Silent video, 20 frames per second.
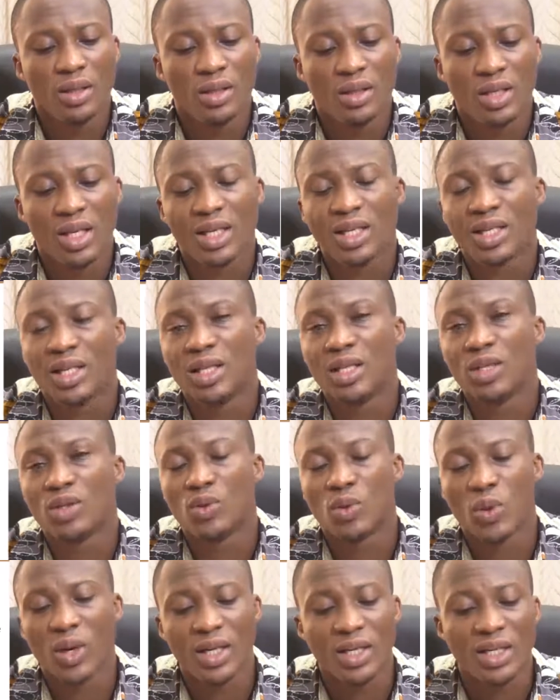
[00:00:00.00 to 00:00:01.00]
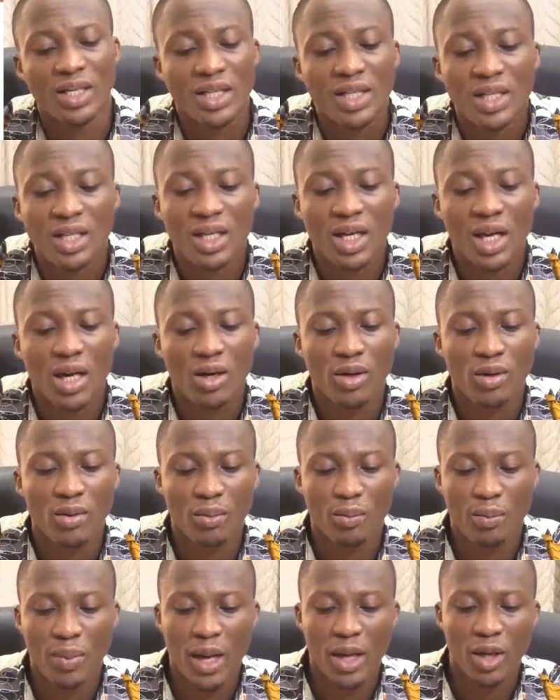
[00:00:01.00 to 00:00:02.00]
testing to an
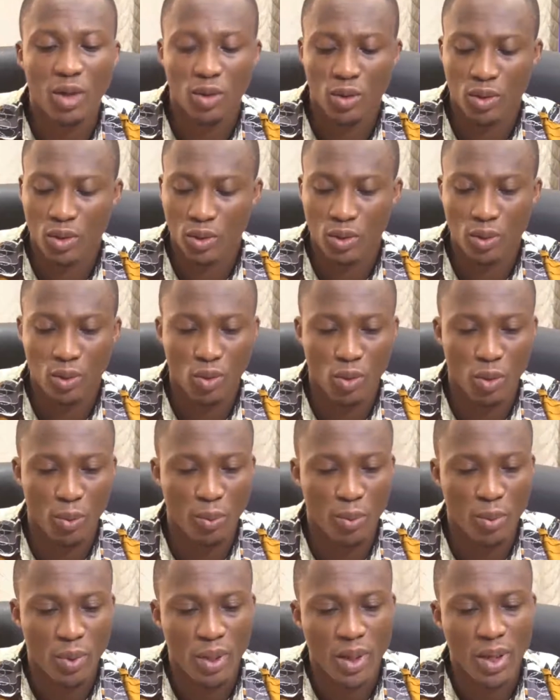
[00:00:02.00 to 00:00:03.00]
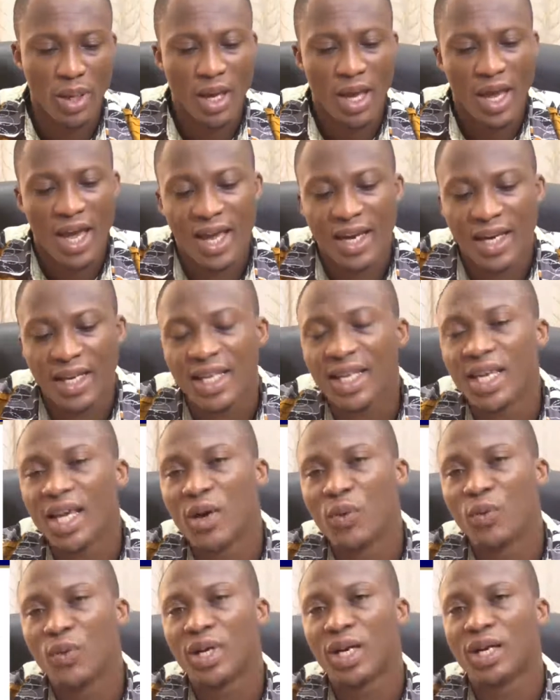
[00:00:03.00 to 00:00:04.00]
initial pilot group. And
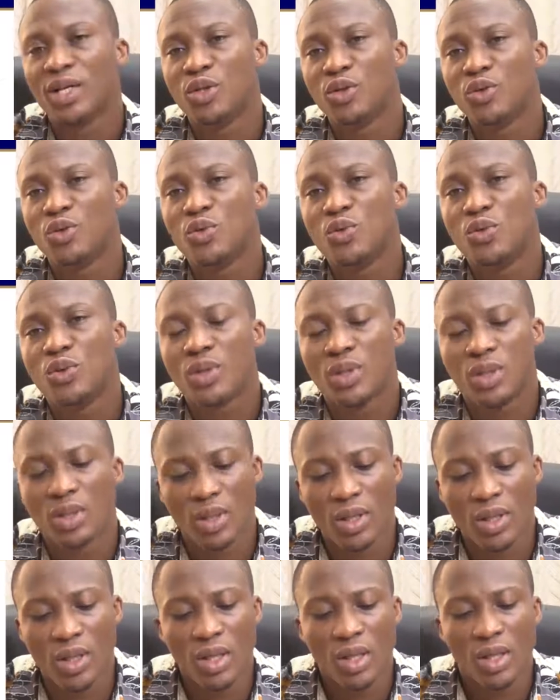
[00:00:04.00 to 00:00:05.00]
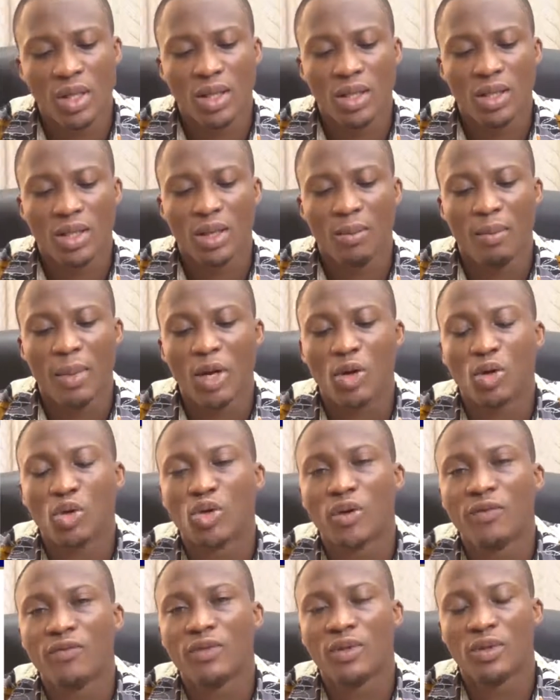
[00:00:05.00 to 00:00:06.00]
here we can use the
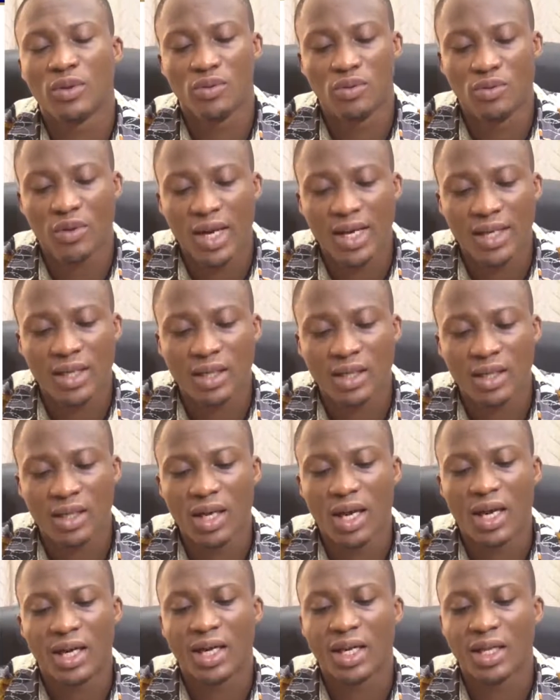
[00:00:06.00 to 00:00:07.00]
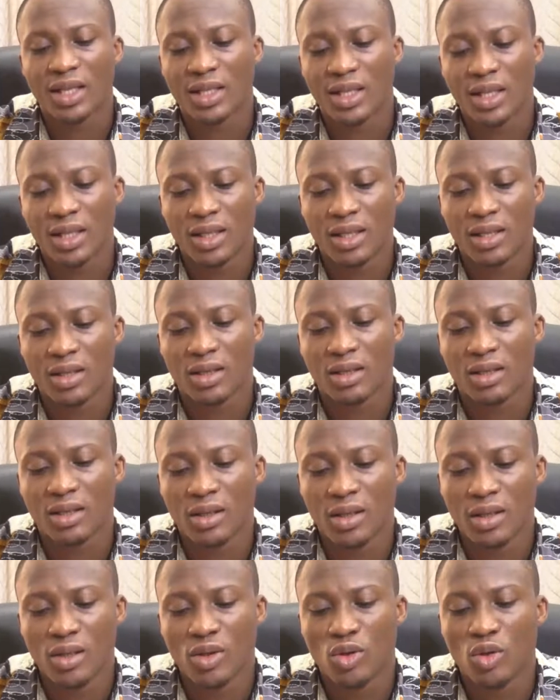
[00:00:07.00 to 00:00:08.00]
Microsoft Dread analysis
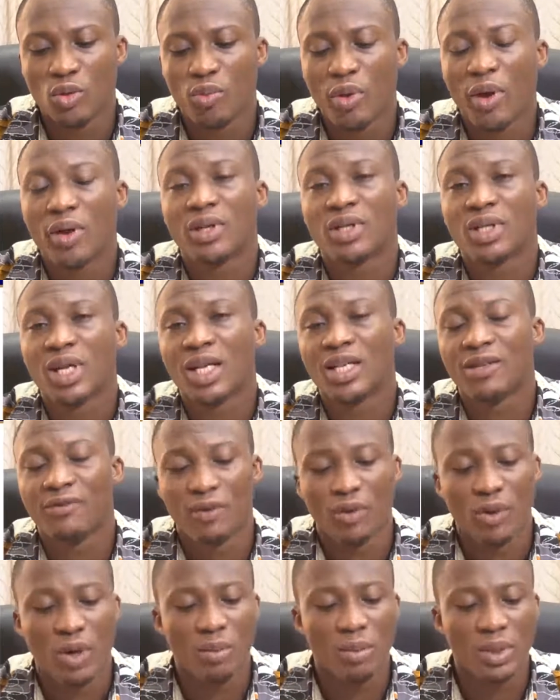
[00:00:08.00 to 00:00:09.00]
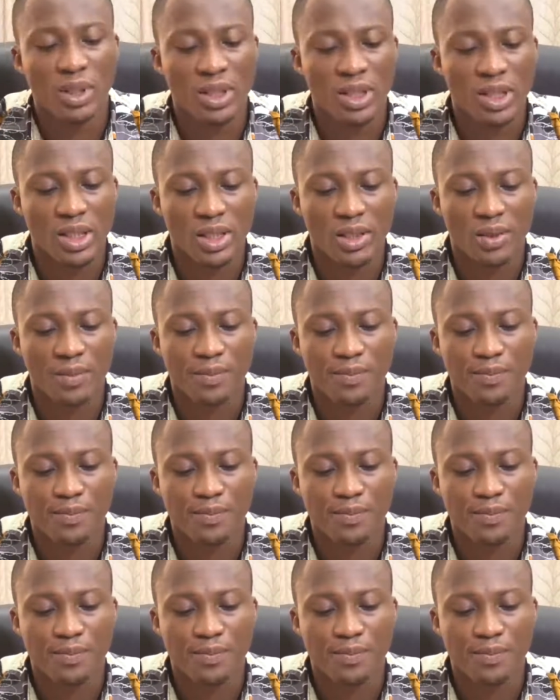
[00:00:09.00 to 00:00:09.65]
to prioritize vulnerabilities.